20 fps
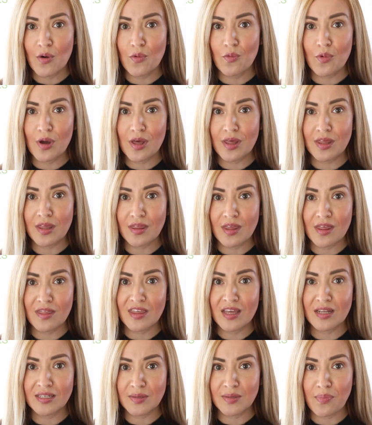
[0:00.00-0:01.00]
with
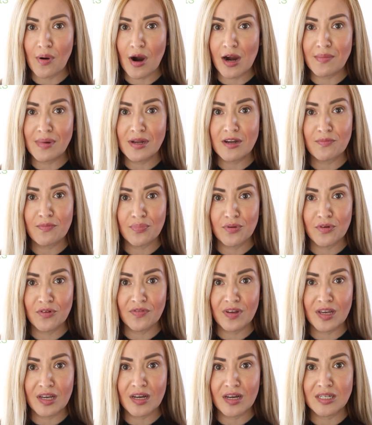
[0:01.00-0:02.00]
the department
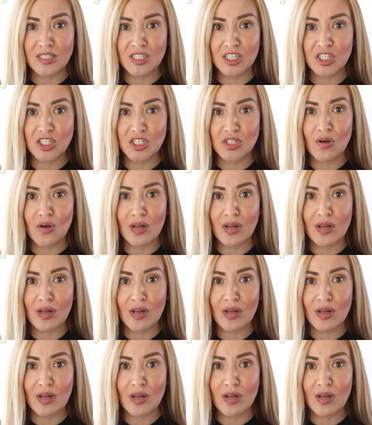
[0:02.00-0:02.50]
approving conditional